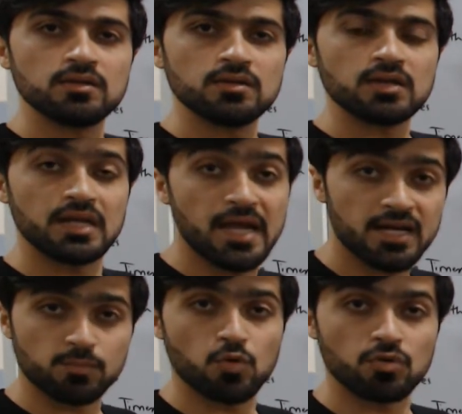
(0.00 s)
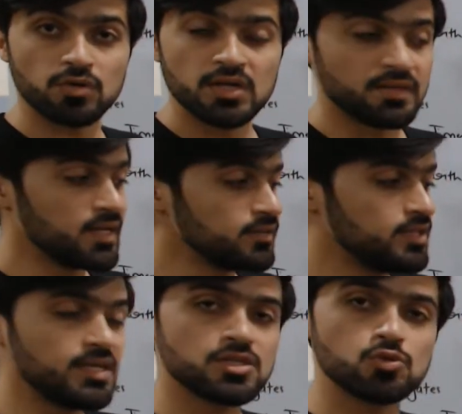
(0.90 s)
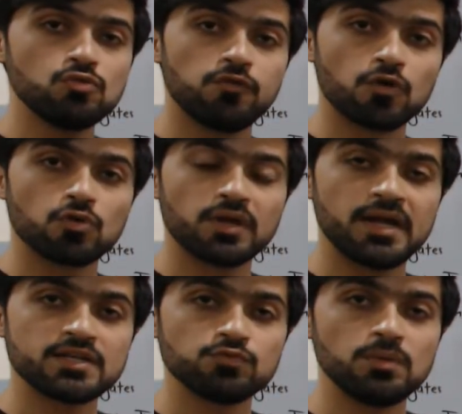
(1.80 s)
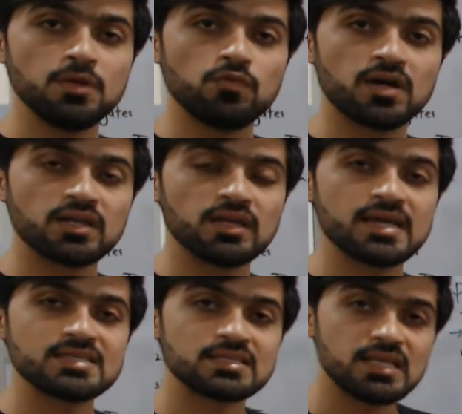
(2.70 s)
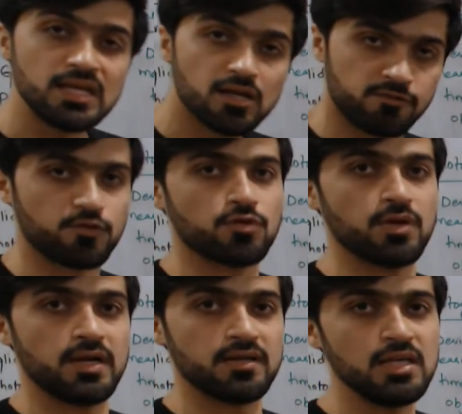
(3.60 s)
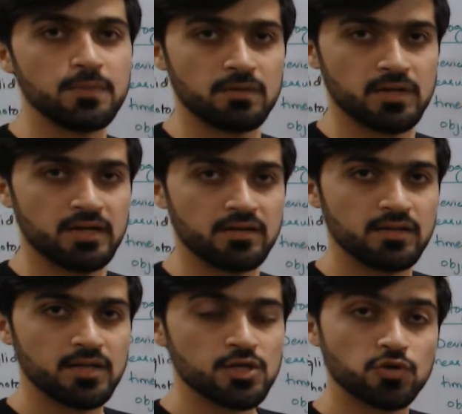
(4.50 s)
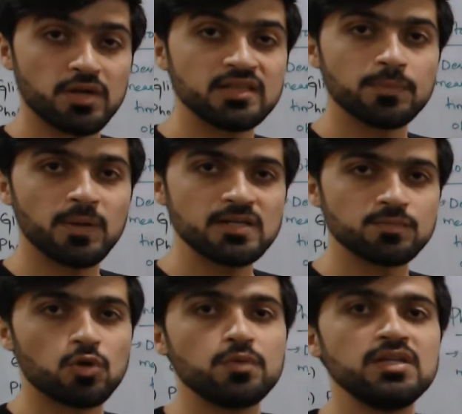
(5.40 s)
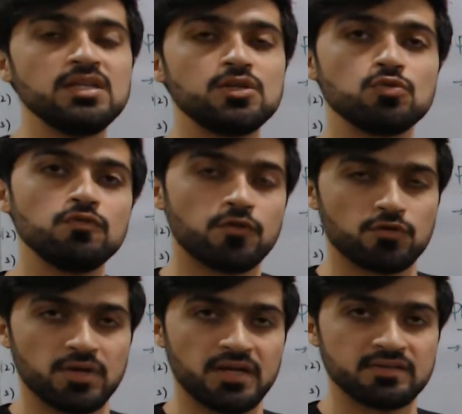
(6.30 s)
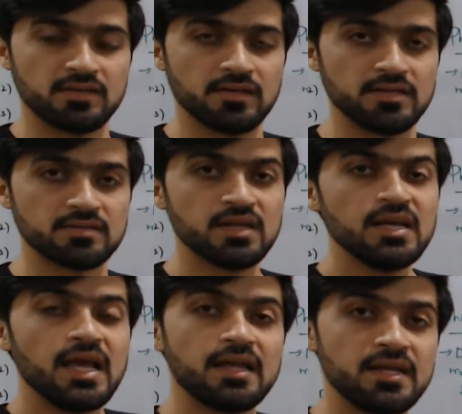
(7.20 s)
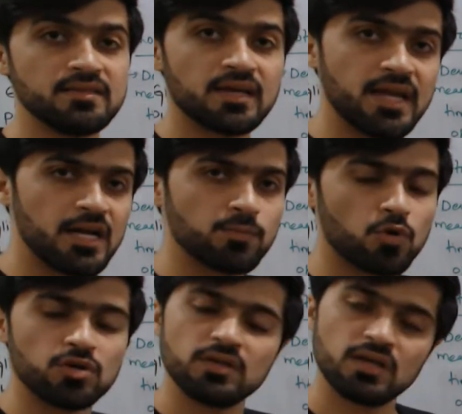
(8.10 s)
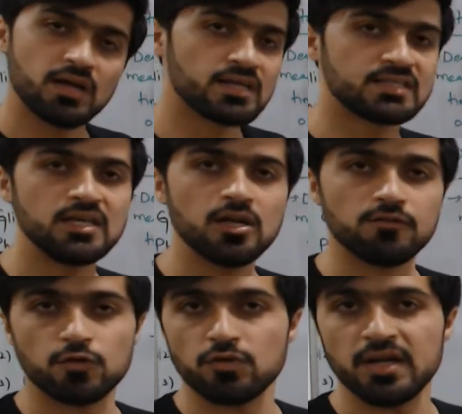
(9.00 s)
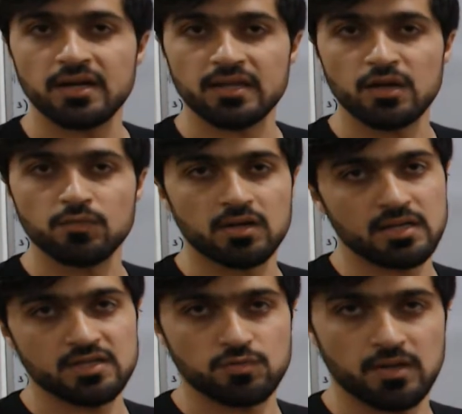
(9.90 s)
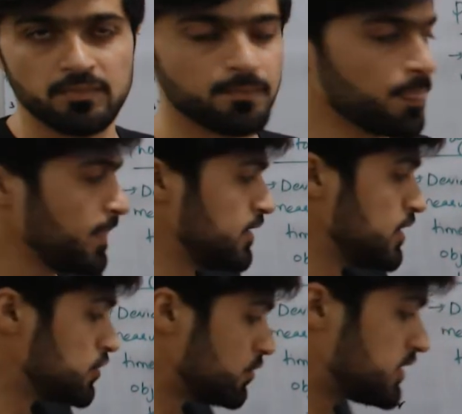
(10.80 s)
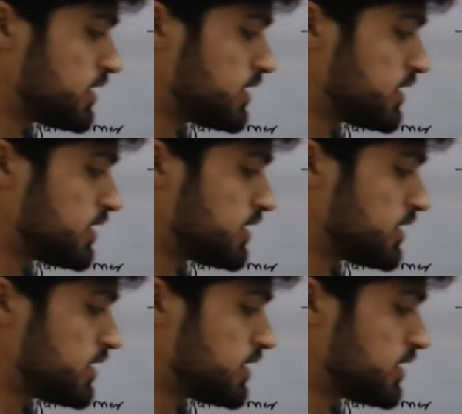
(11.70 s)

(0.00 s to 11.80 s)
gate mode, then these two photo gates will be working as a single photo gate, keep in mind. So in the pulse mode, we need two photo gates at least. And in the gate mode, a single photo gate can work as well. So this is